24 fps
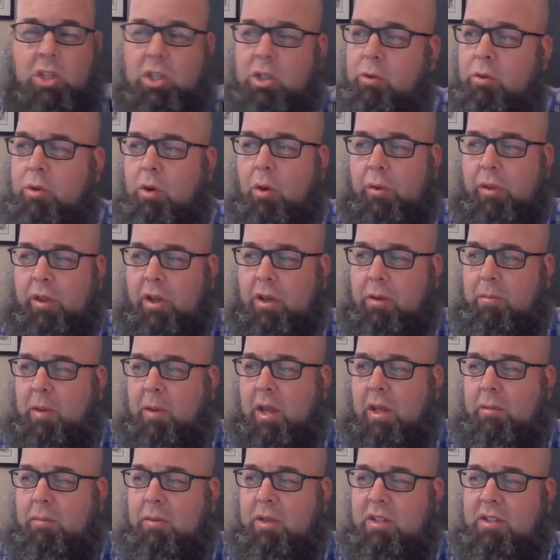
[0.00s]
You know the
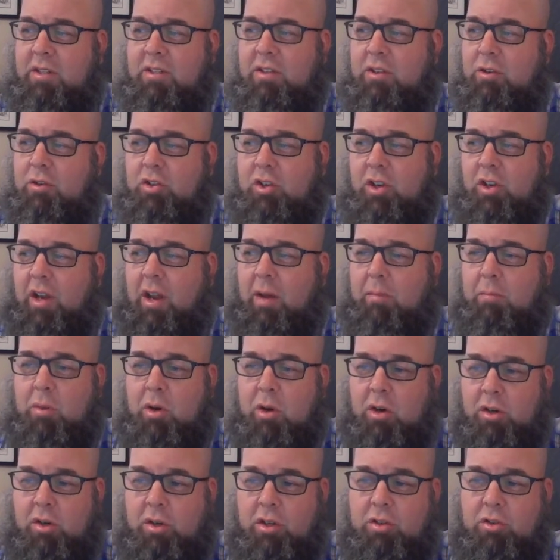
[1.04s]
commandments. You shall not
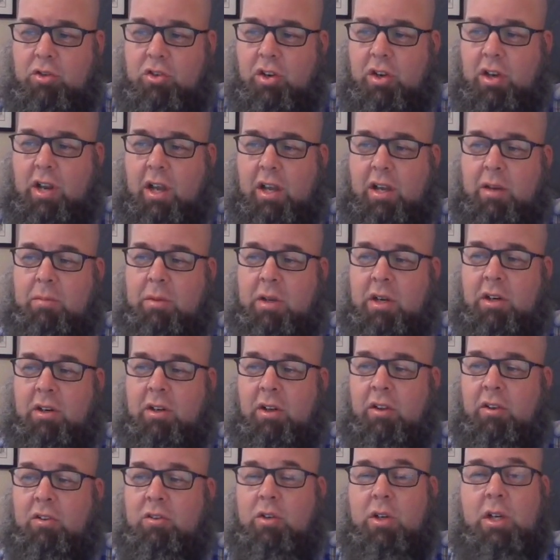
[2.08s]
murder. You shall not commit
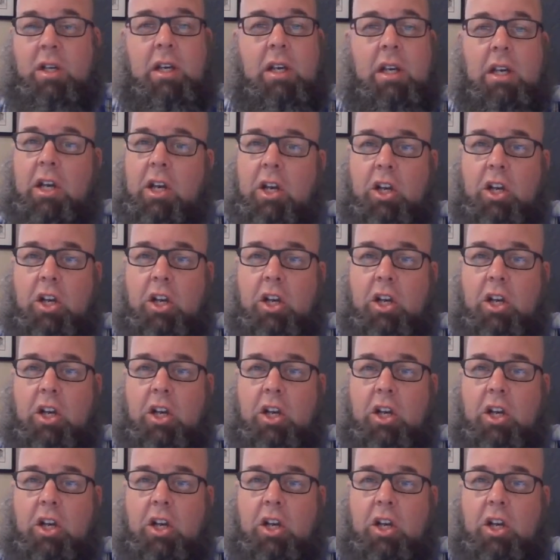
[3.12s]
adultery.